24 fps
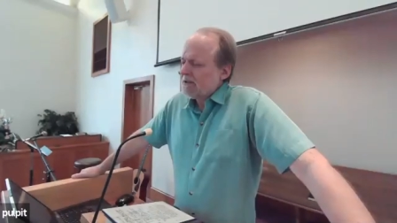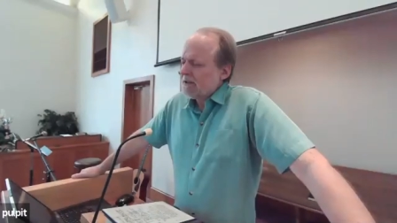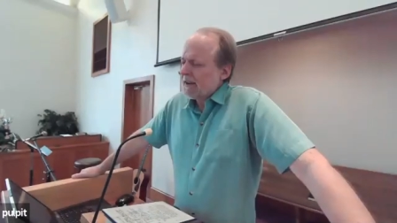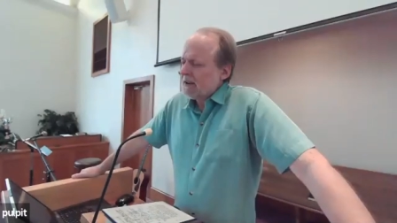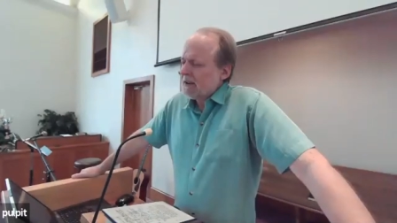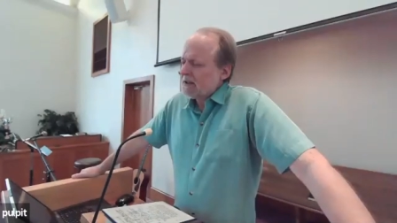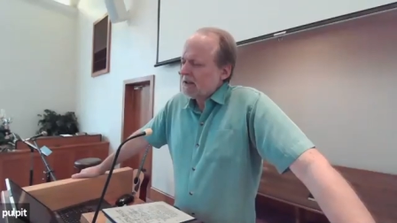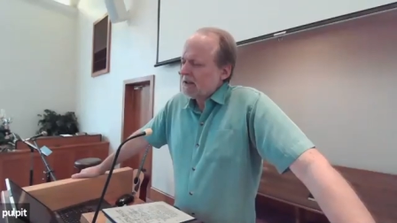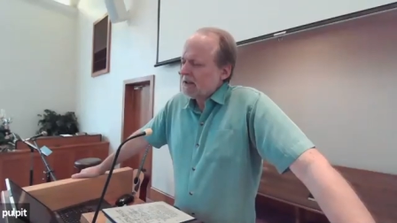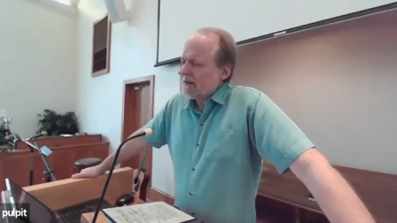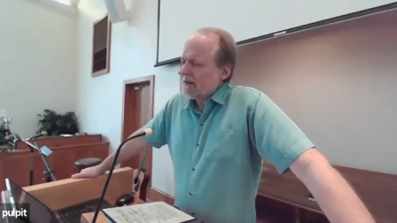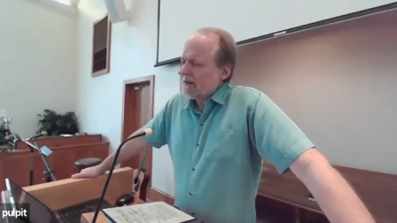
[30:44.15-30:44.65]

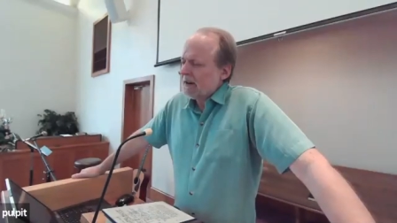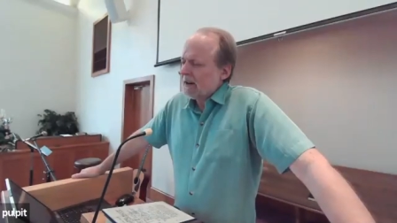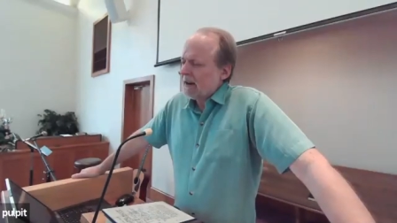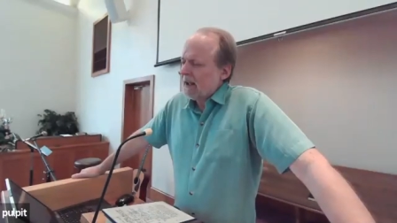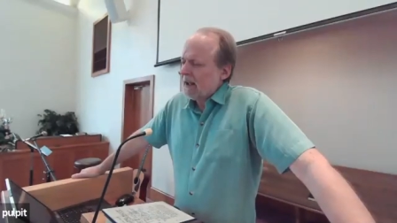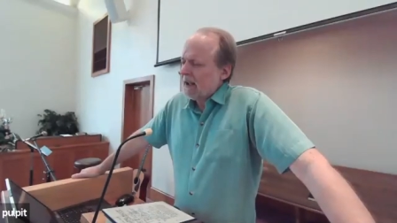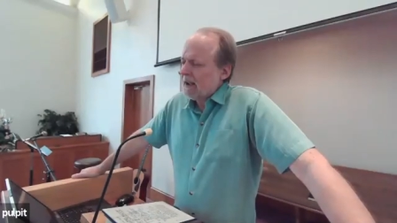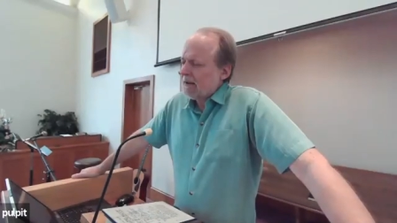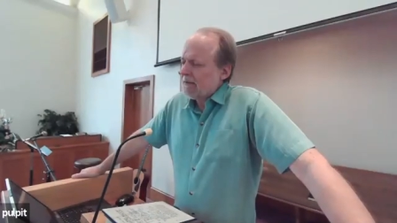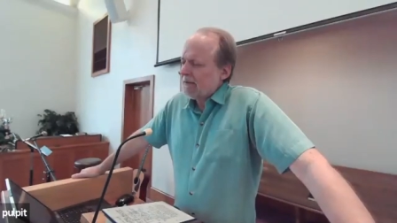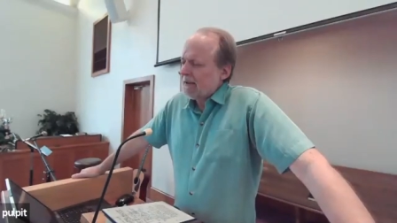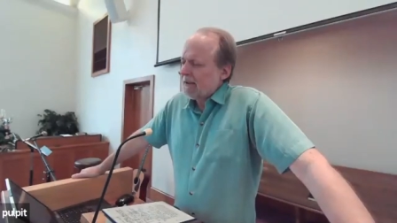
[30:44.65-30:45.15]
the daily
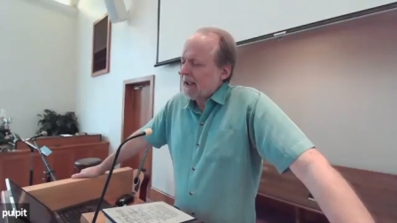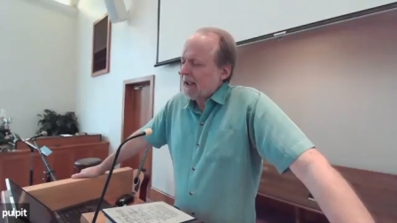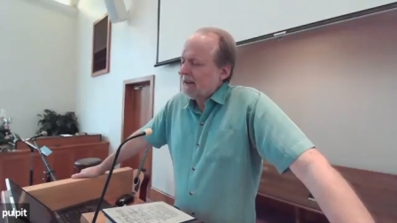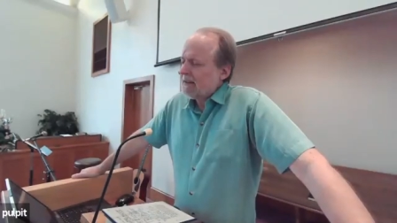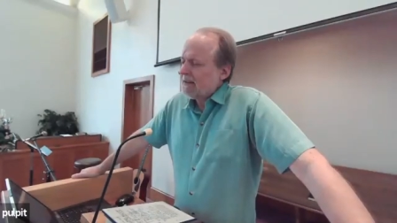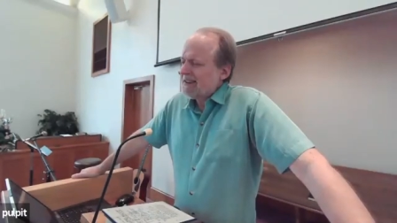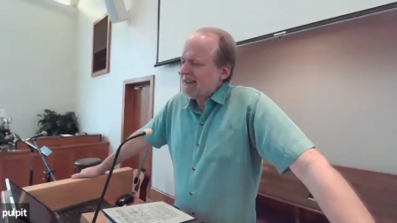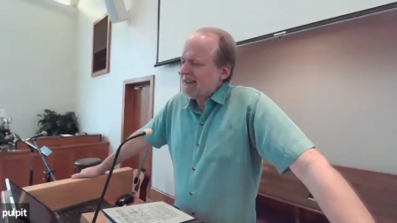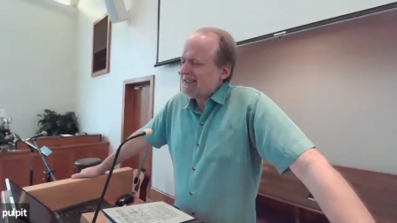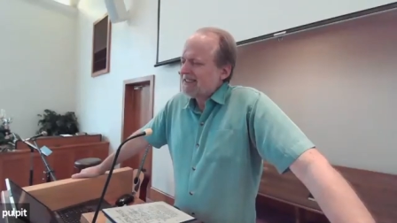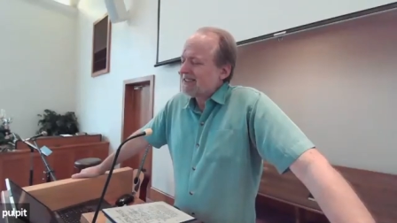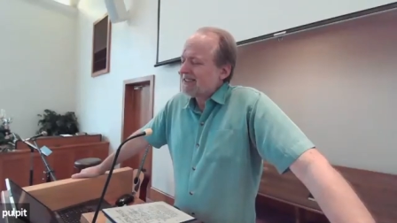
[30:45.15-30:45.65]
travails of our
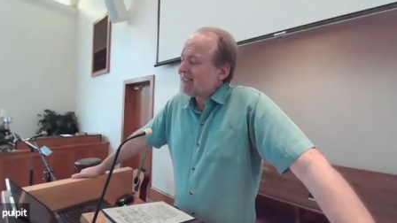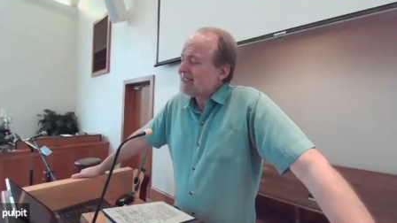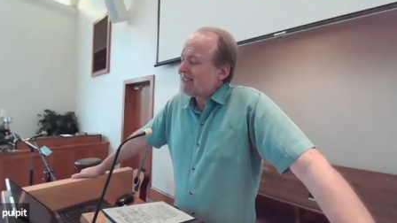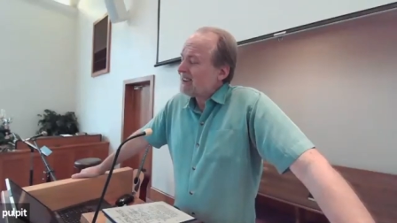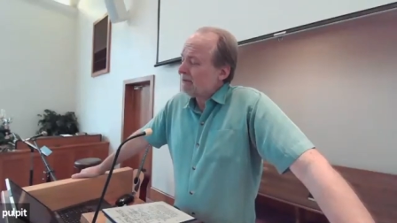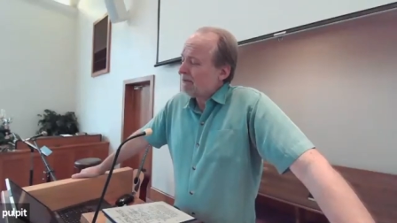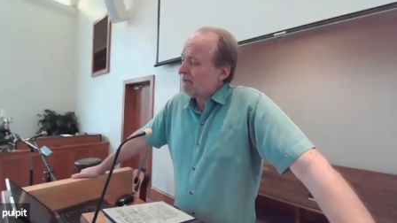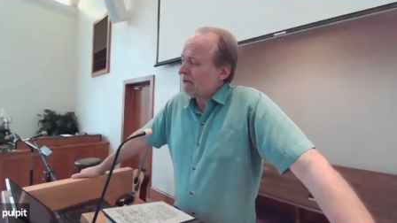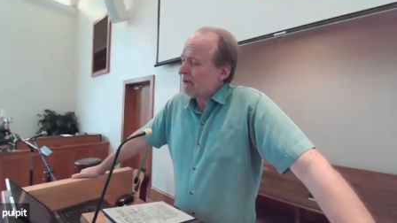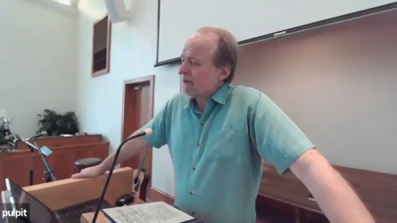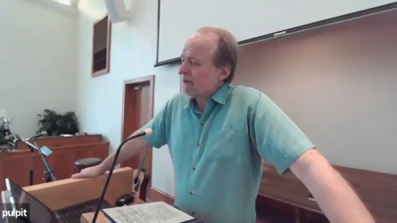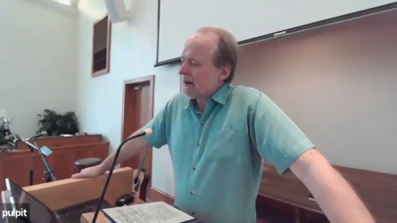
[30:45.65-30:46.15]
life and
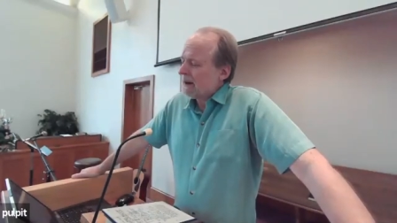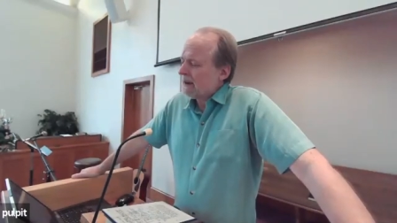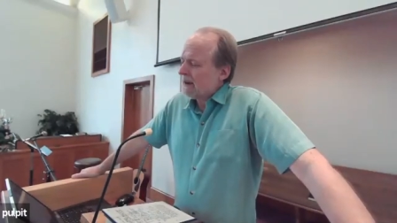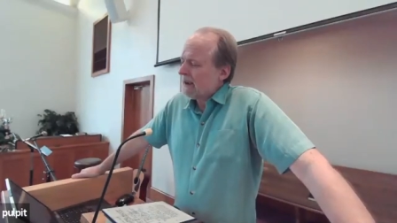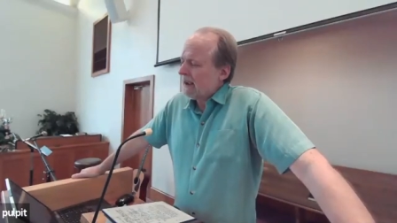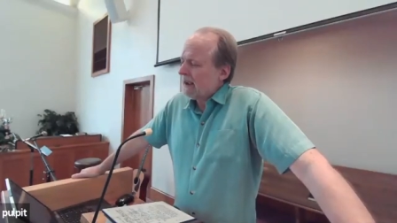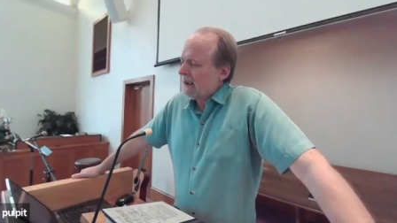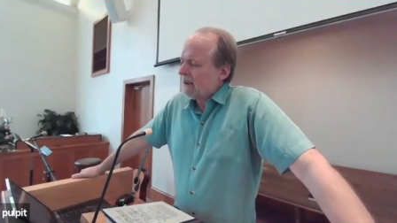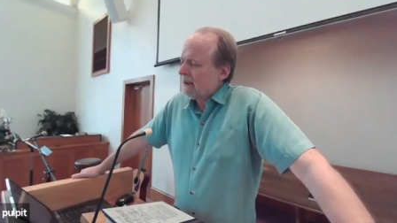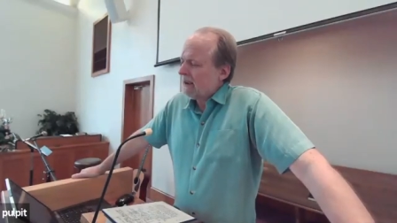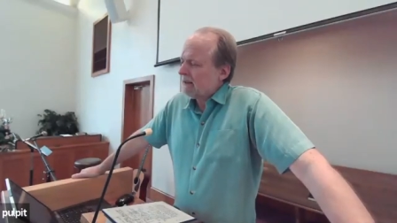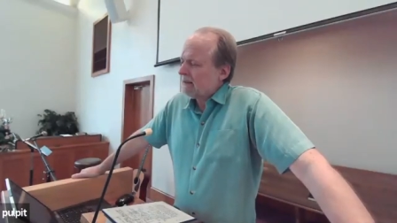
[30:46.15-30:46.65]
its
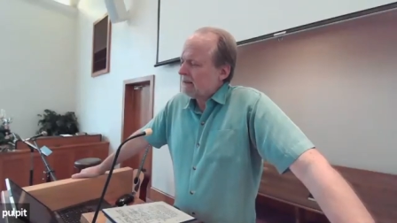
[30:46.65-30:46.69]
suffering